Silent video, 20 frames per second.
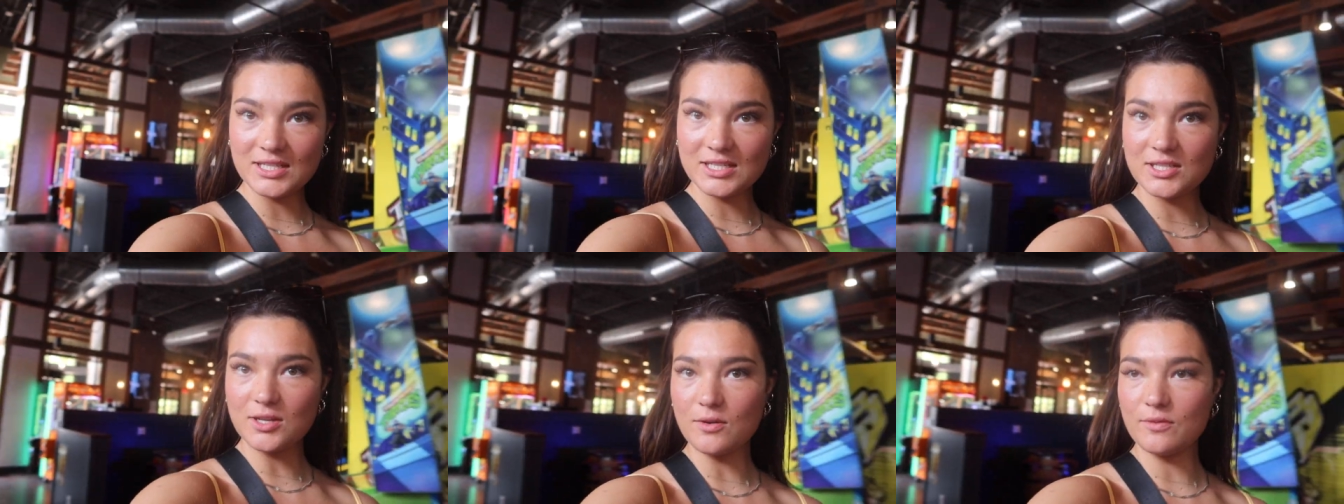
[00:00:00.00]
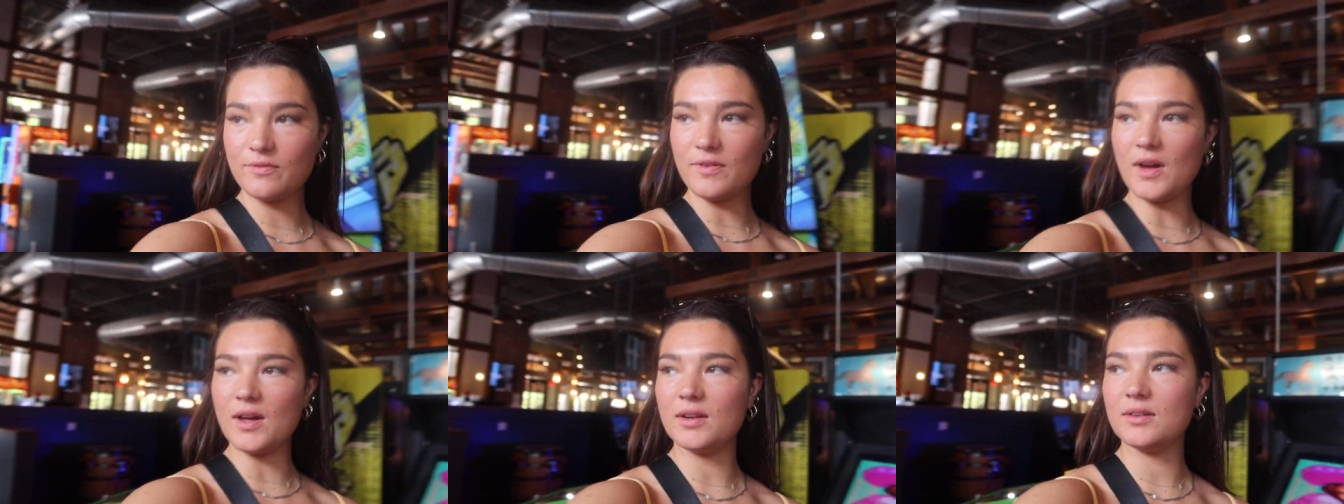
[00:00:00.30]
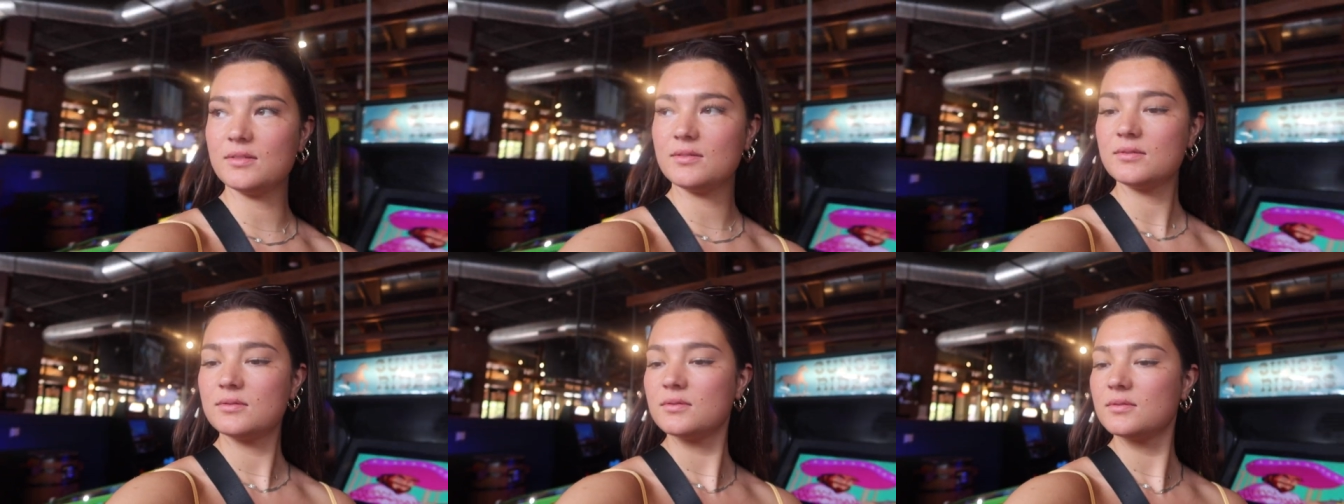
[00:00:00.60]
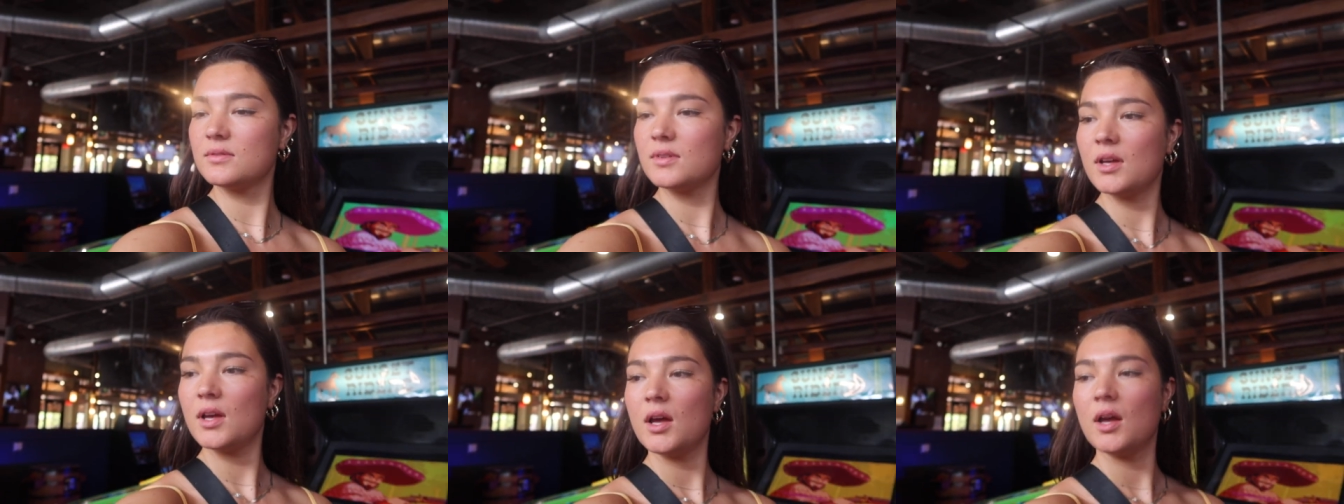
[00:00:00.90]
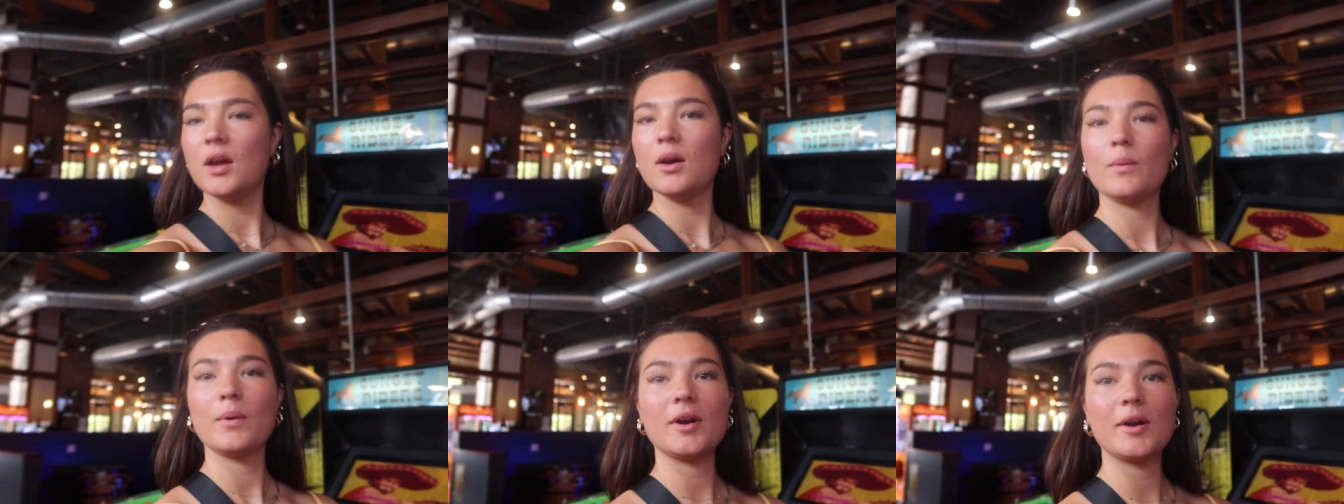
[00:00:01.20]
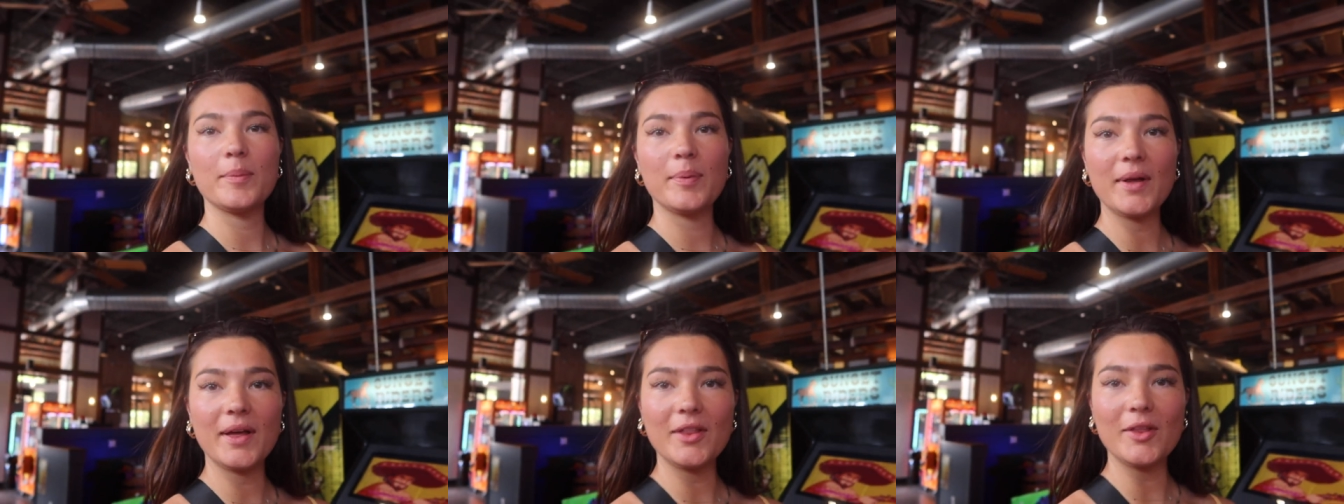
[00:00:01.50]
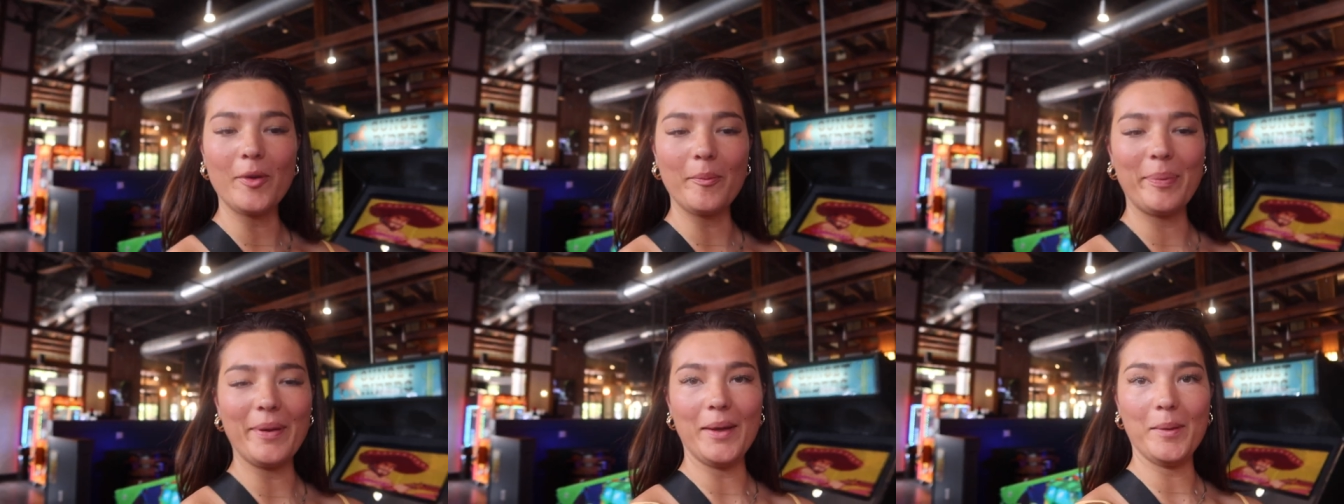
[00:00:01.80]
is so fun. We're gonna play a
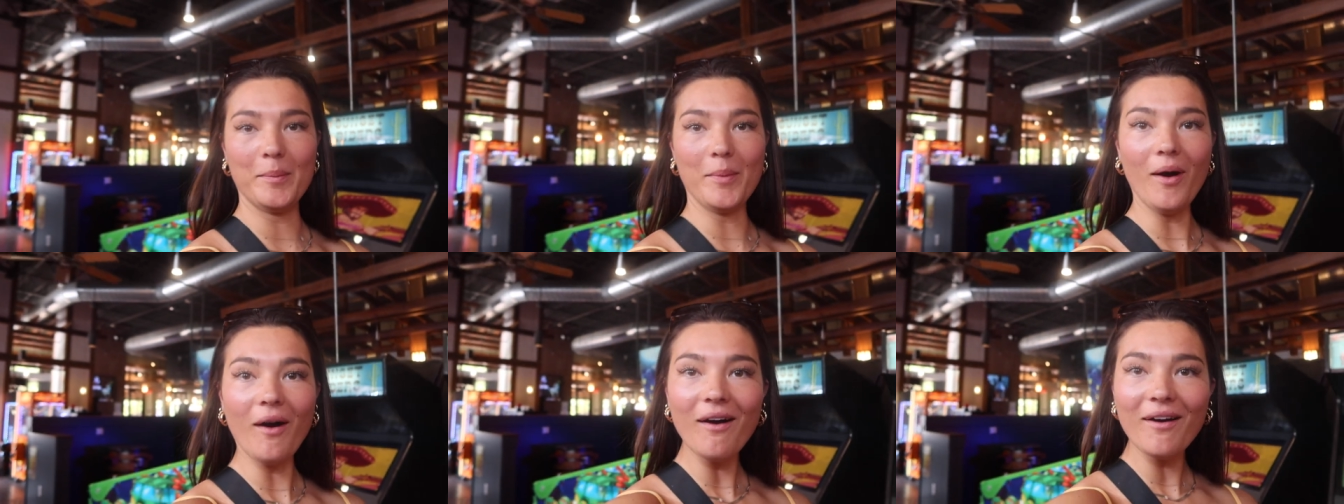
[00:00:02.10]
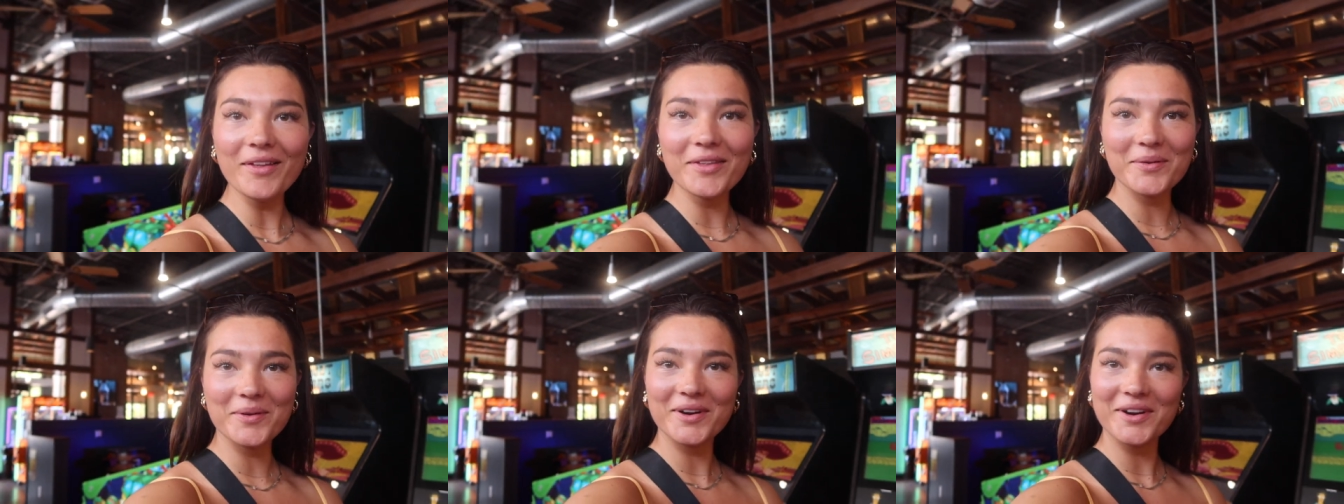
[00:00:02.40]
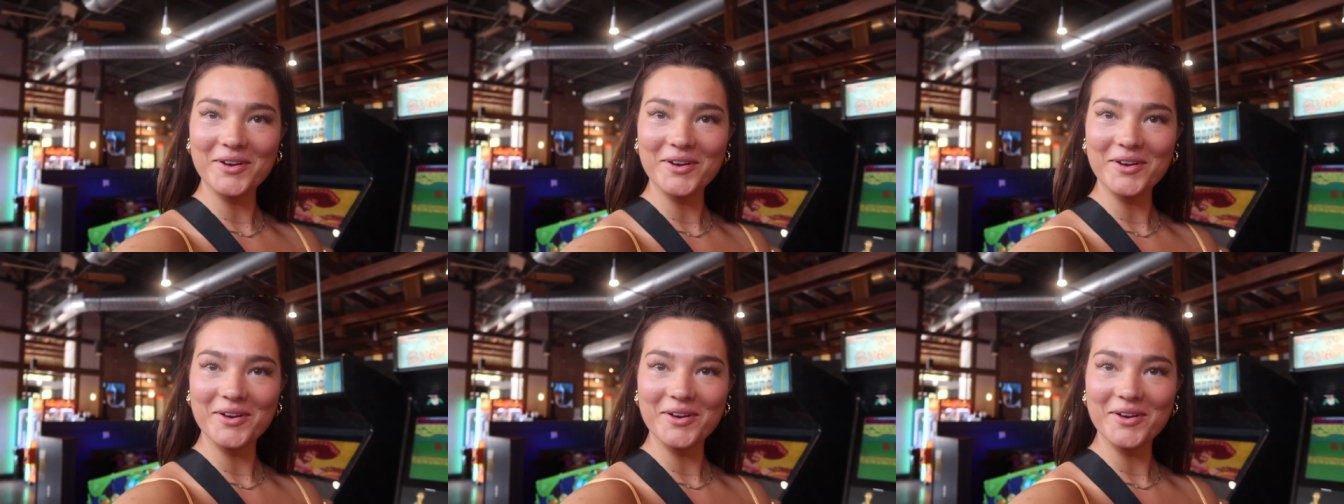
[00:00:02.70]
little pinball and then we're